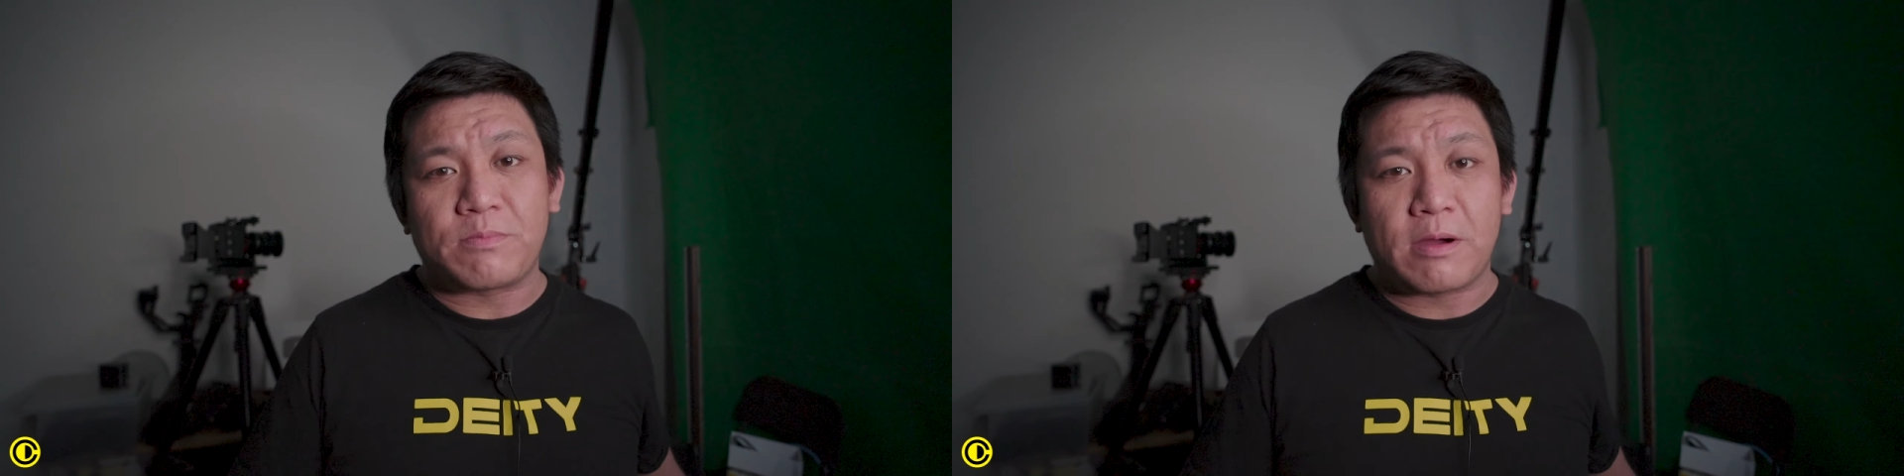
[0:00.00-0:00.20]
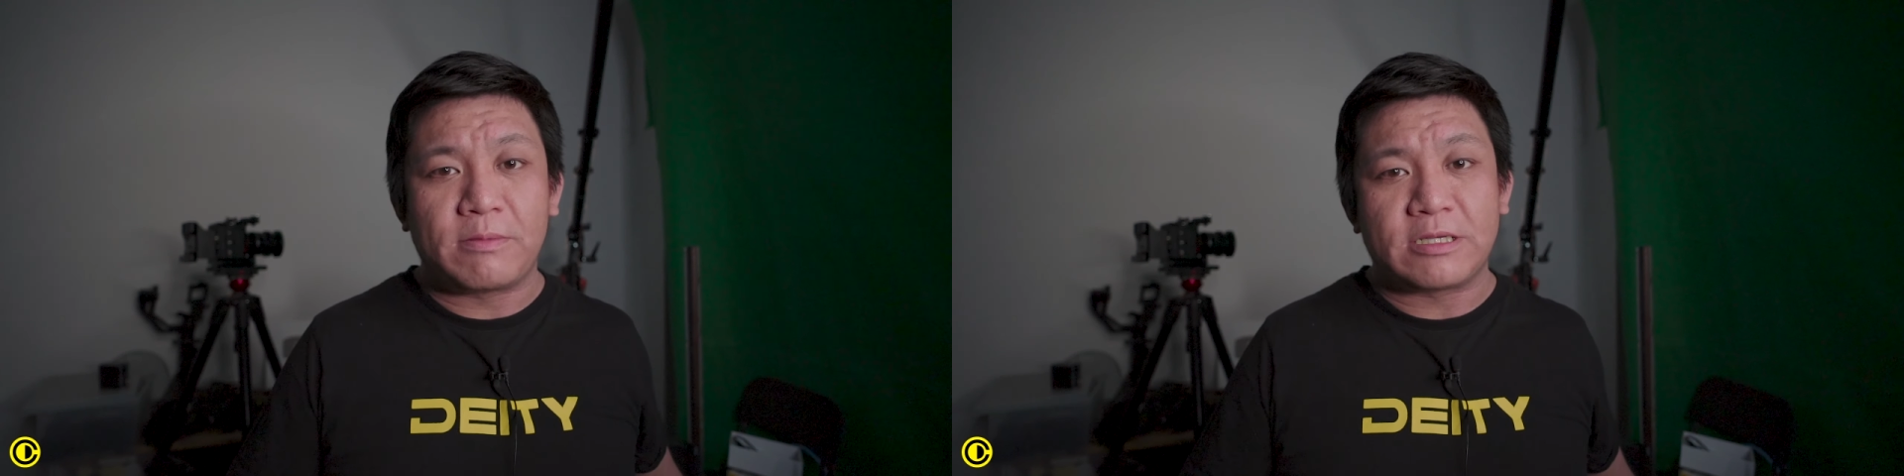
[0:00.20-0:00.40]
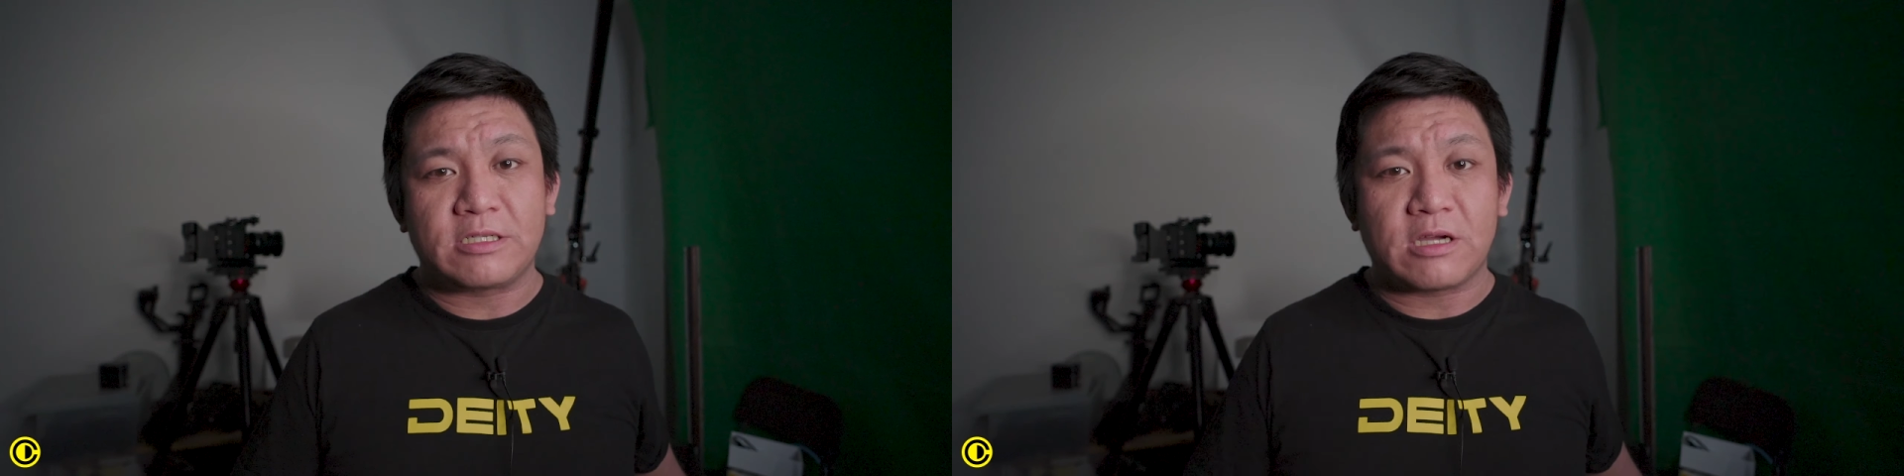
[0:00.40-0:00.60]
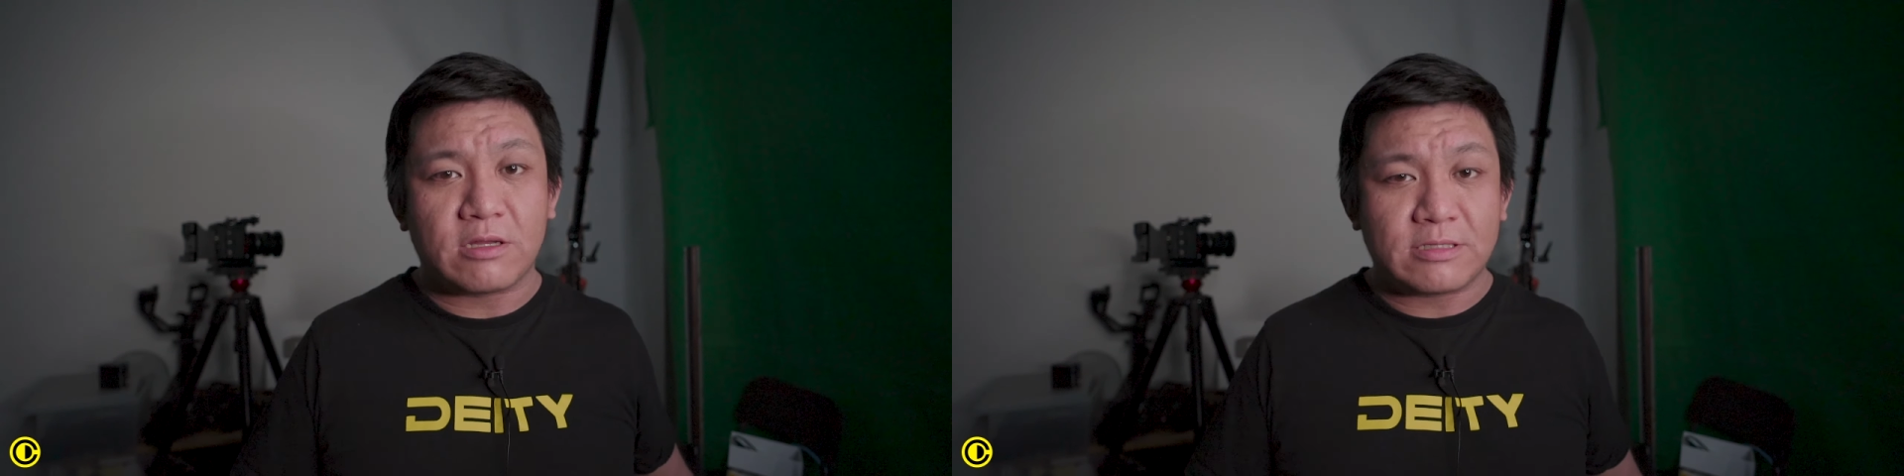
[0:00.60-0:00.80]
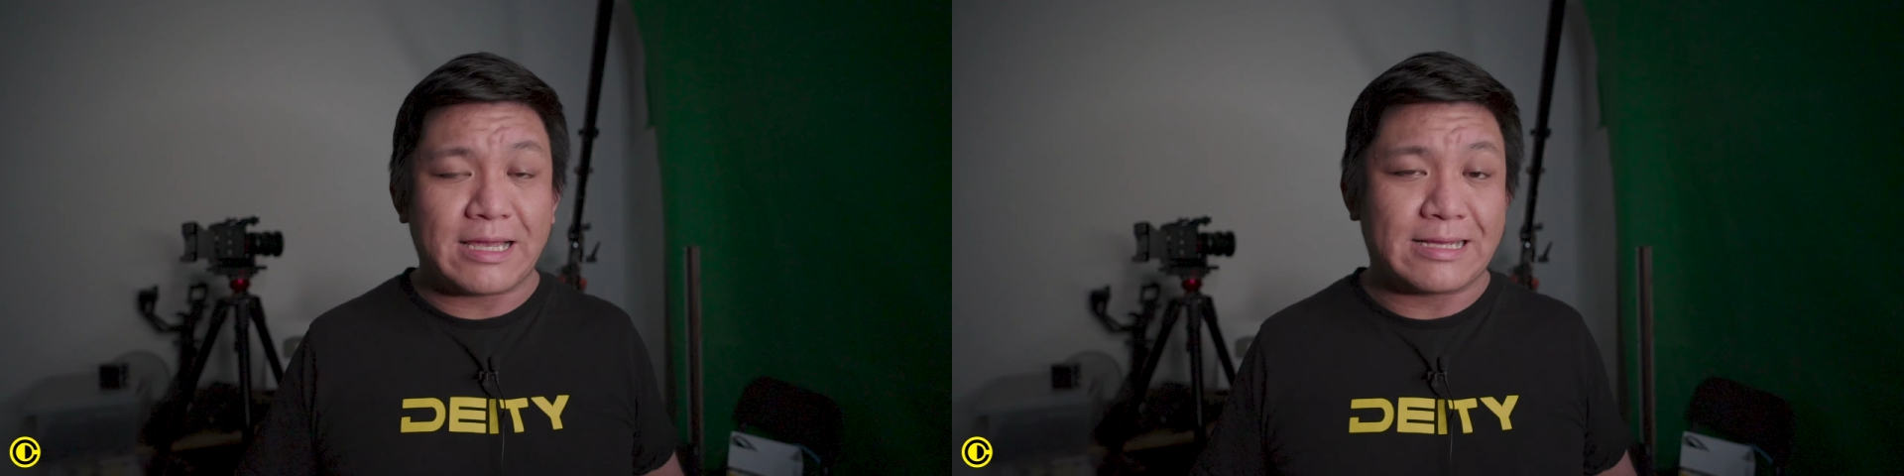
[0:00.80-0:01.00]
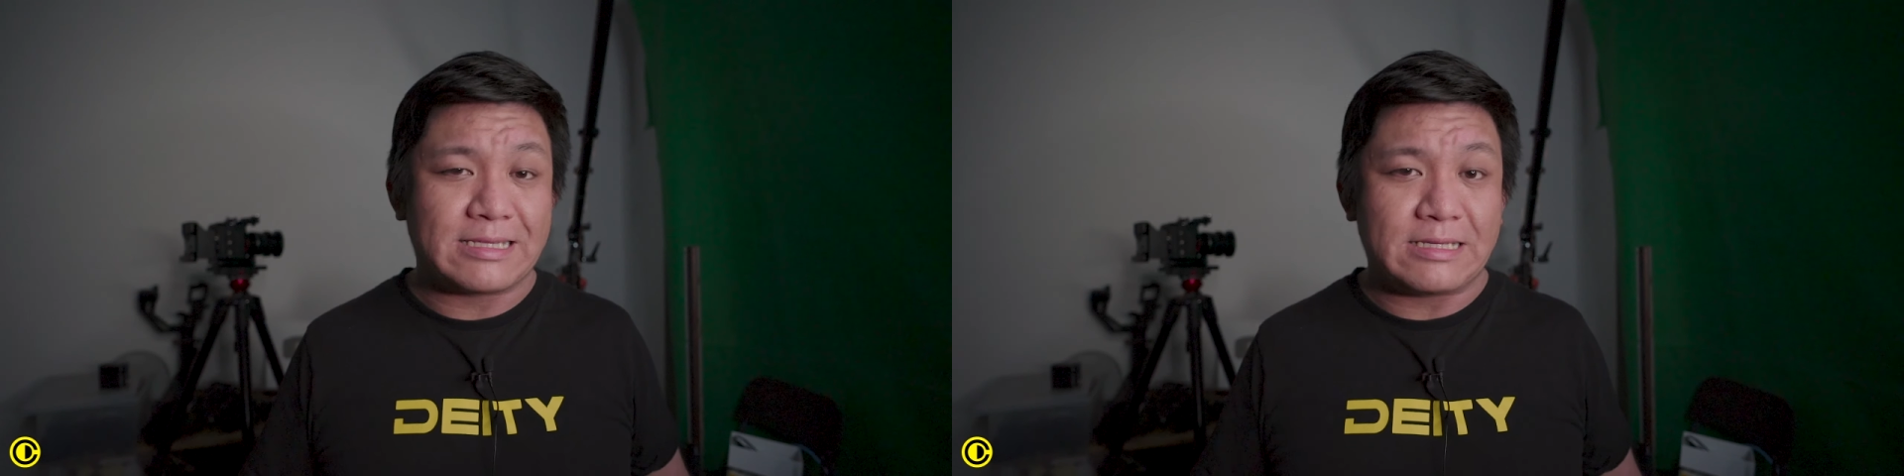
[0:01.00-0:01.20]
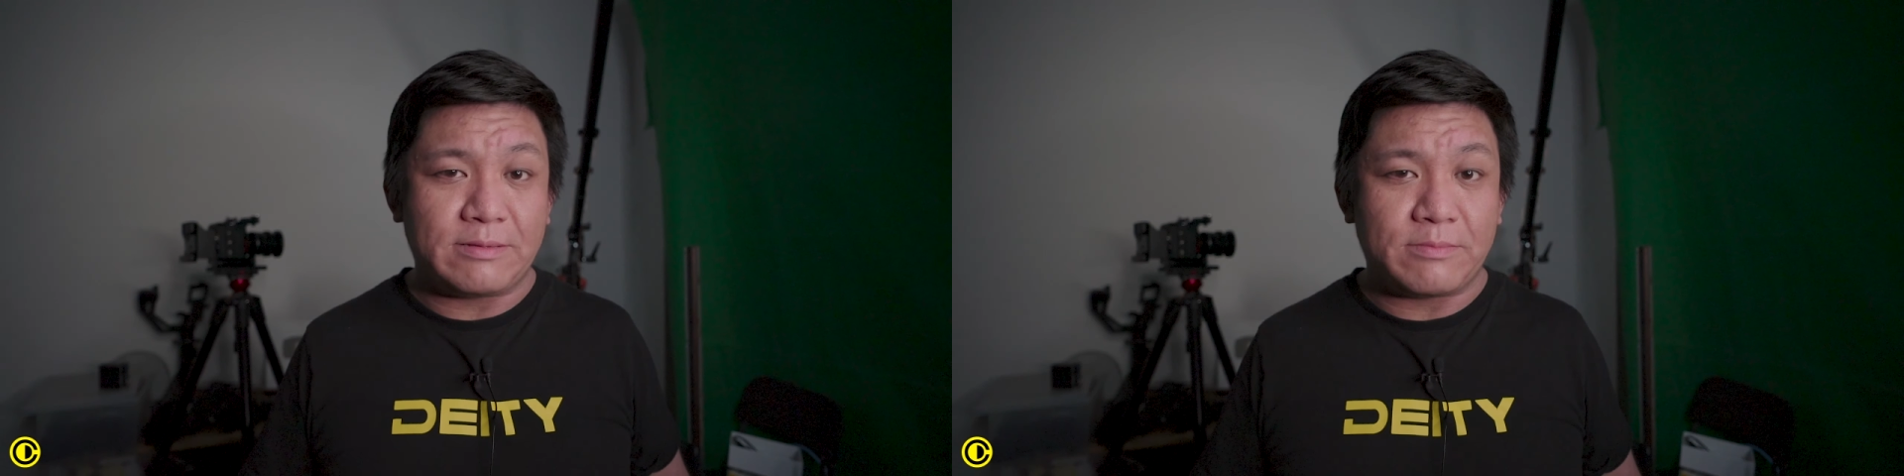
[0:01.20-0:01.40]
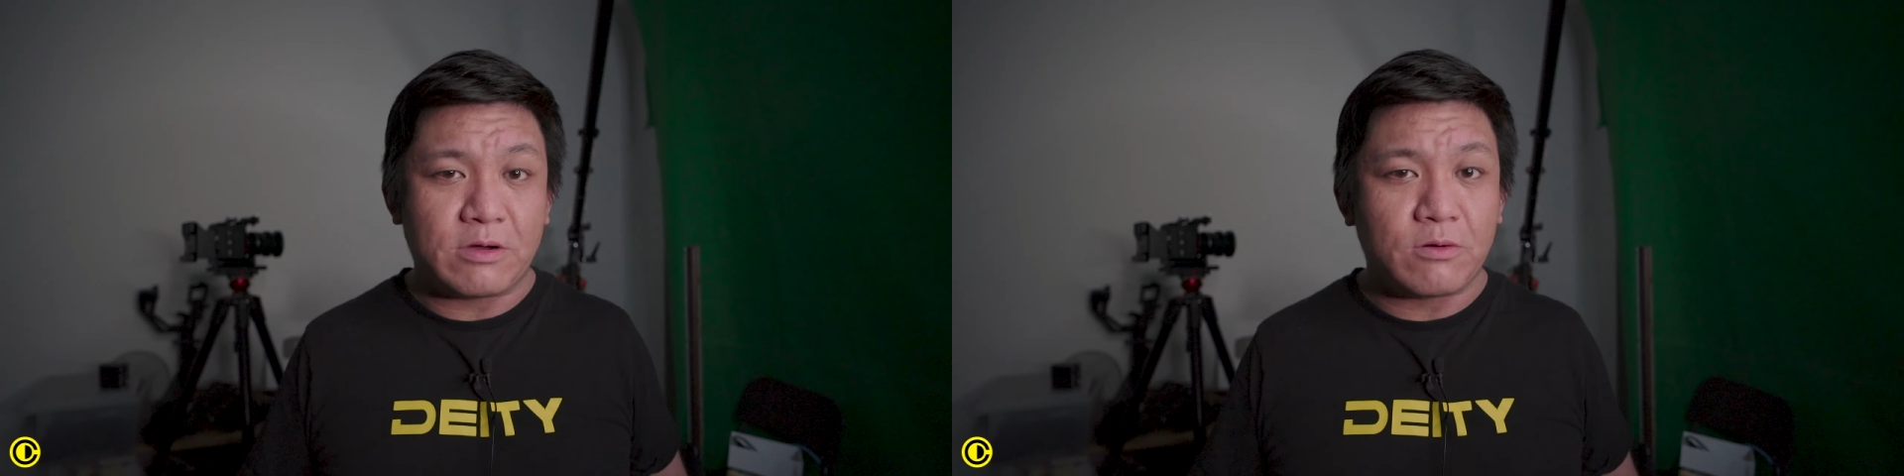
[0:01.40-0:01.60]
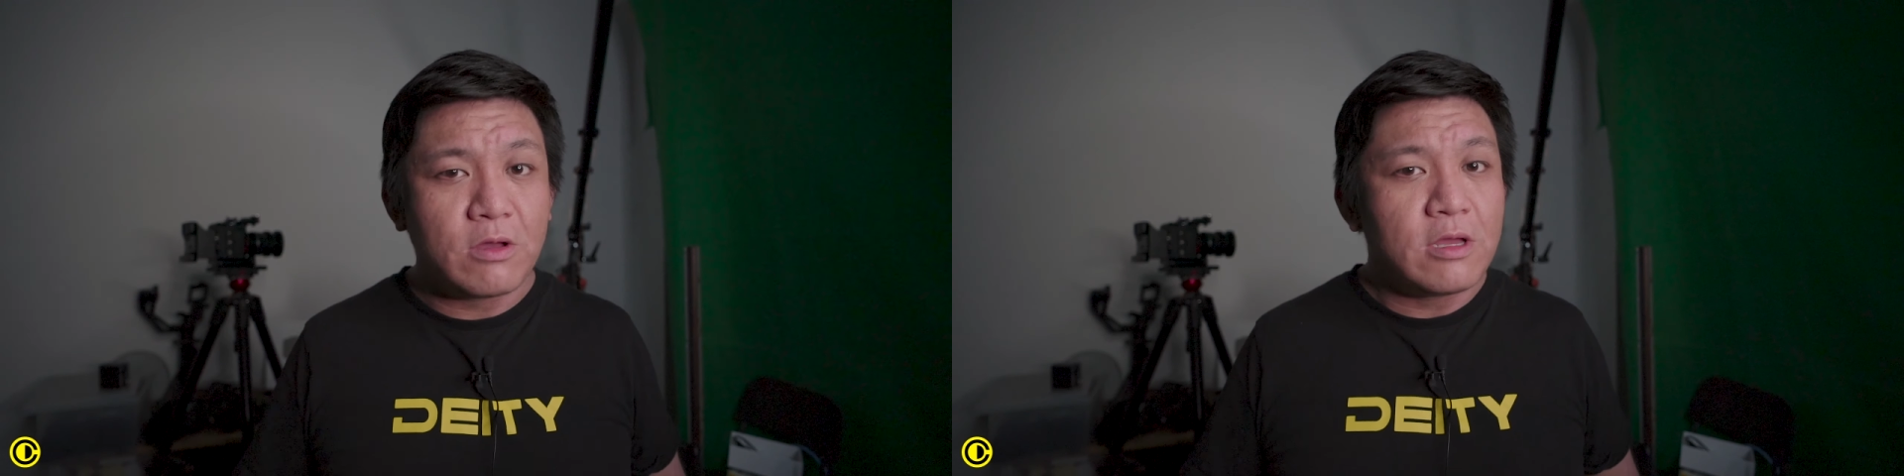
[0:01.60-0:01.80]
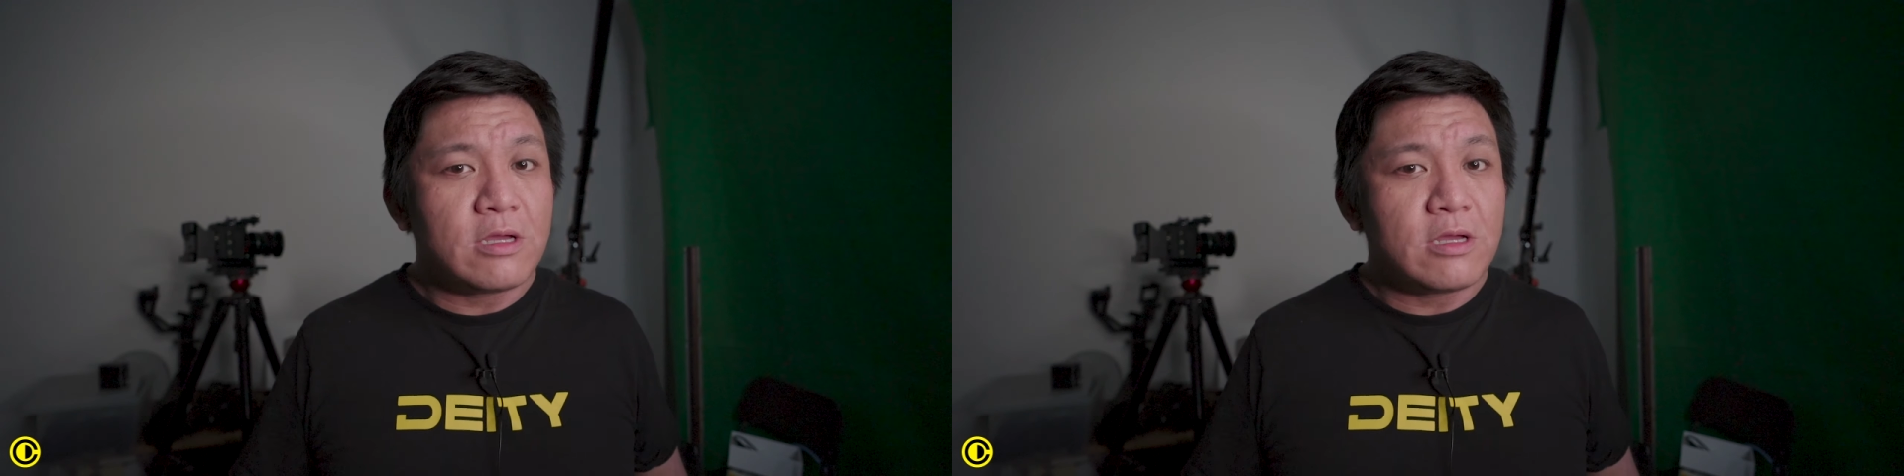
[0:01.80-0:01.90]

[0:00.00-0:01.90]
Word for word: published contact email.